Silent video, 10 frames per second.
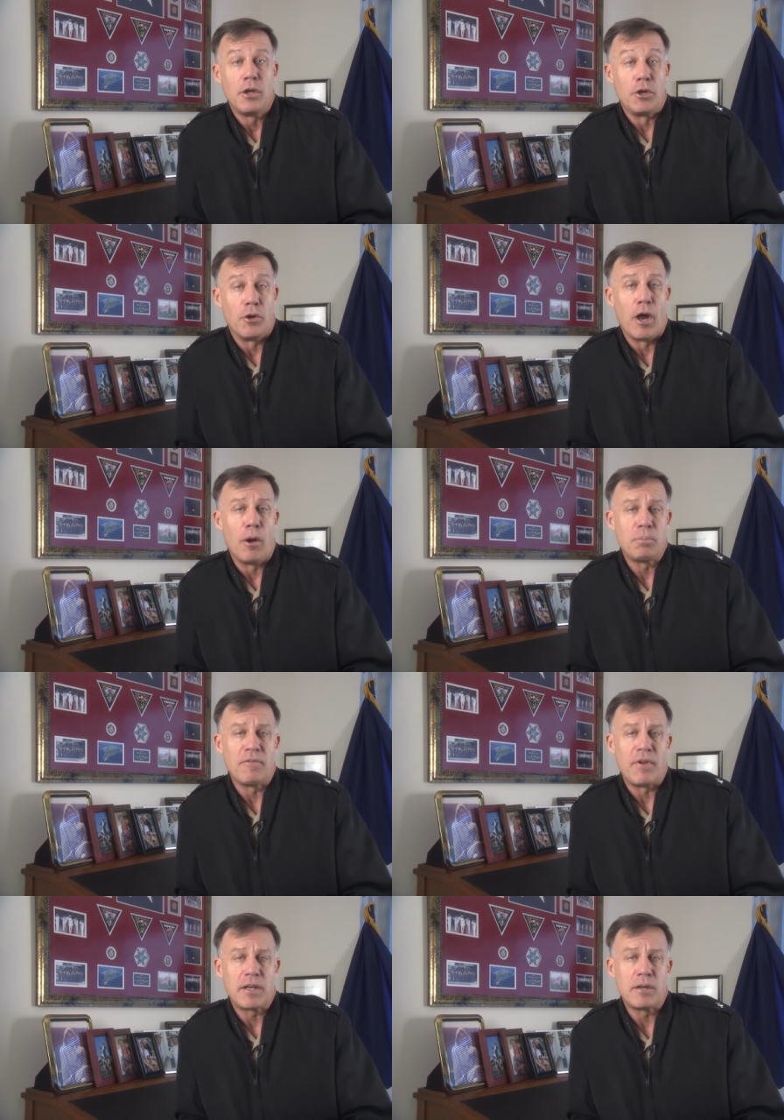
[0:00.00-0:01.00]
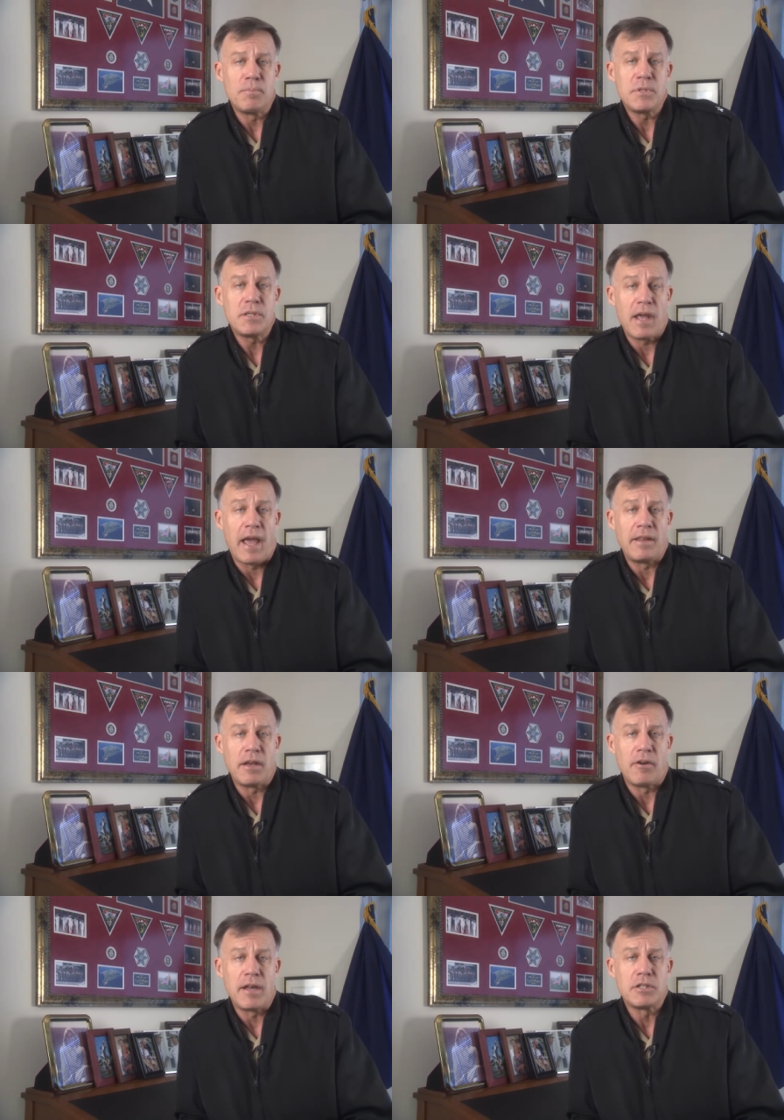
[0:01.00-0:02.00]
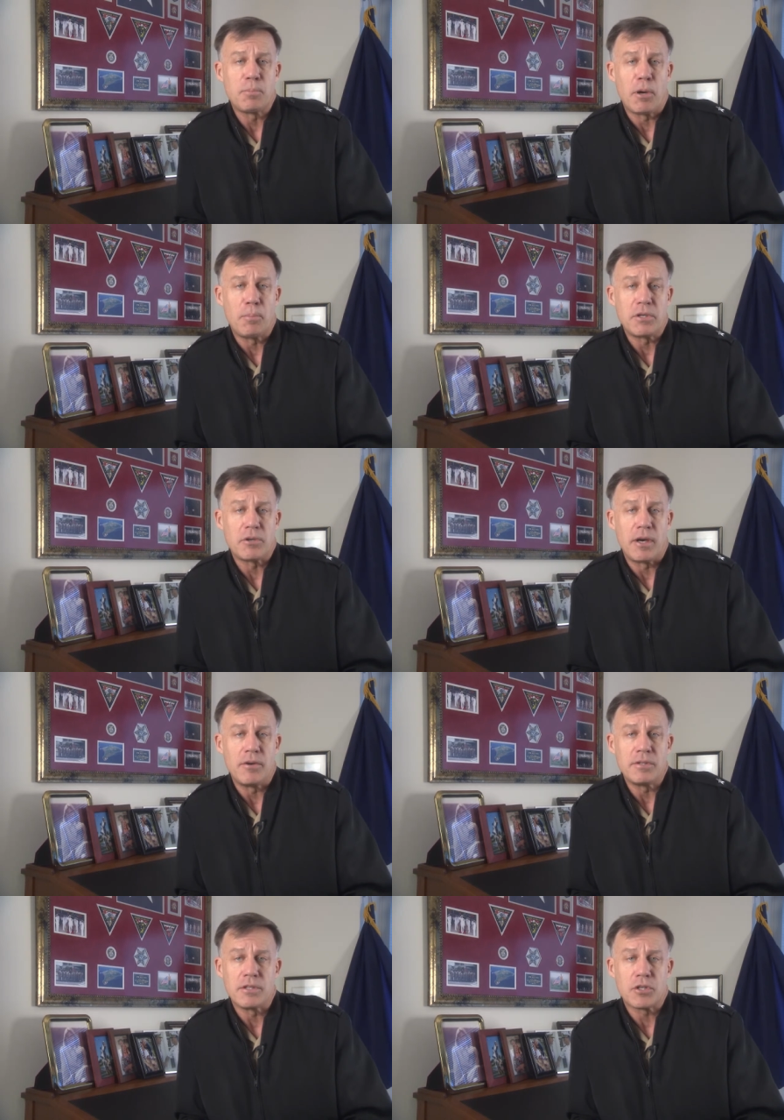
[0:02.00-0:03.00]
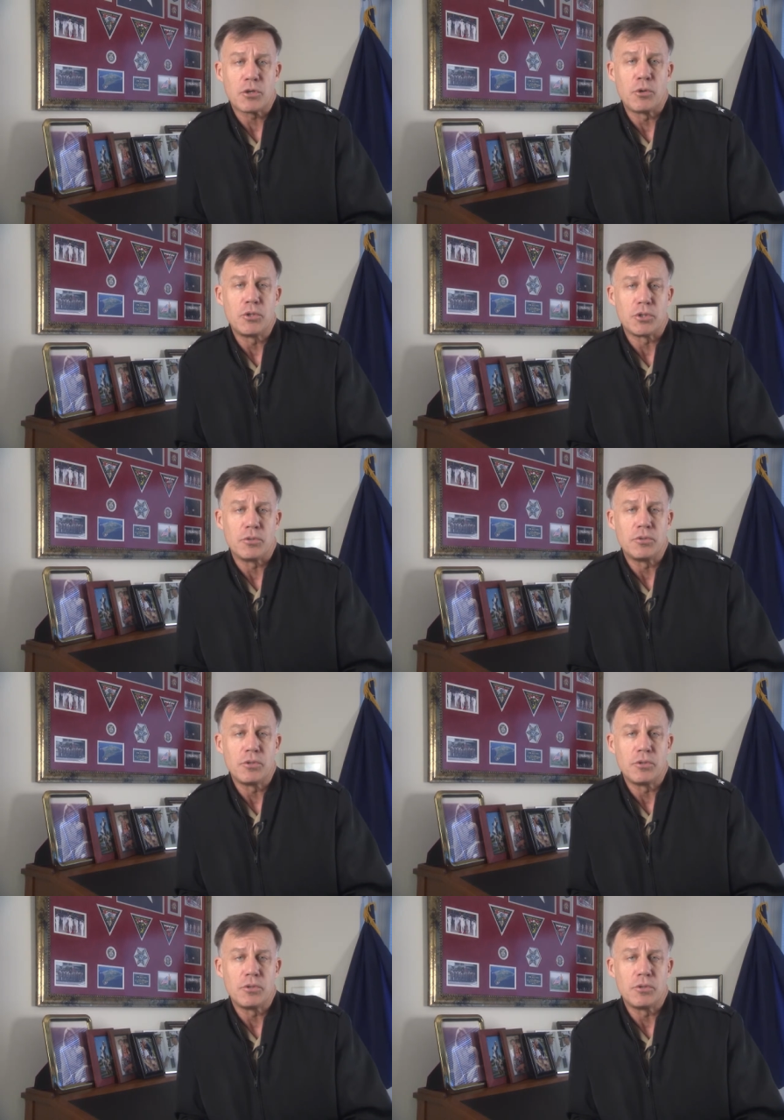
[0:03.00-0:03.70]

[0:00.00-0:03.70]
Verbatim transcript: Your help to victims and the alleged perpetrators is crucial